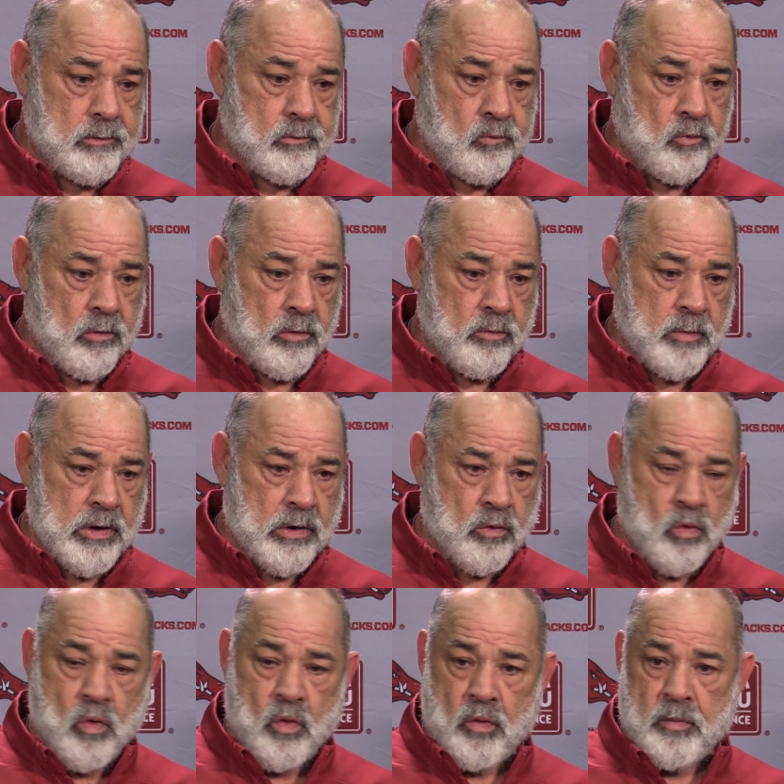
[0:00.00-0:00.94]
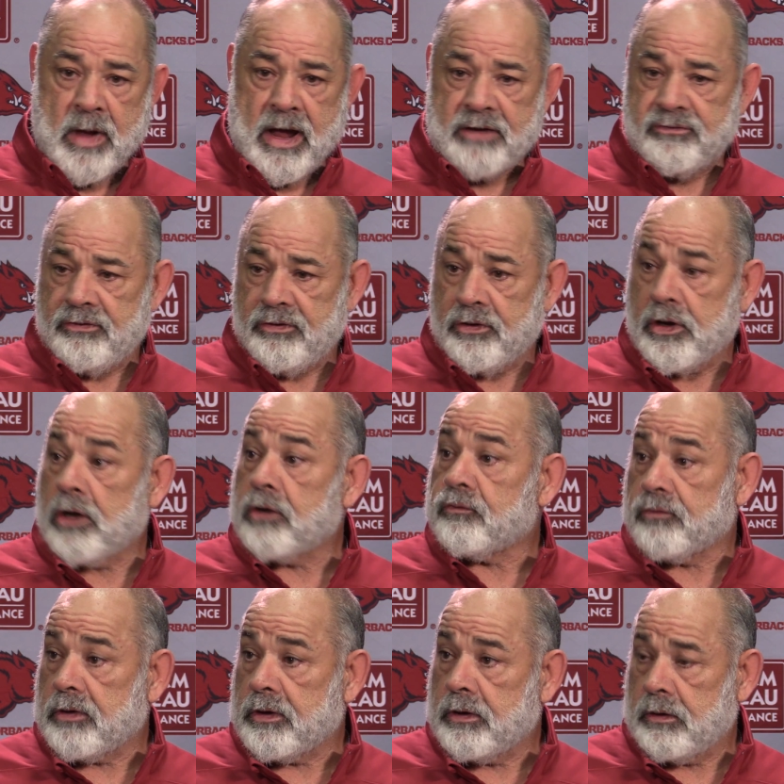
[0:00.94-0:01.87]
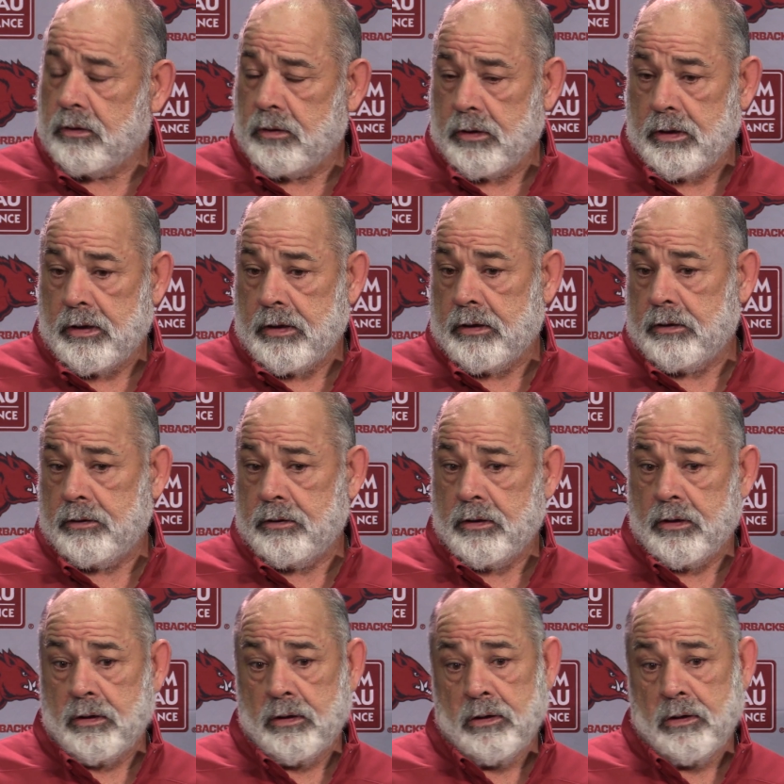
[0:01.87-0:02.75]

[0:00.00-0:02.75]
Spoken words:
one of the better quarterbacks in the country. And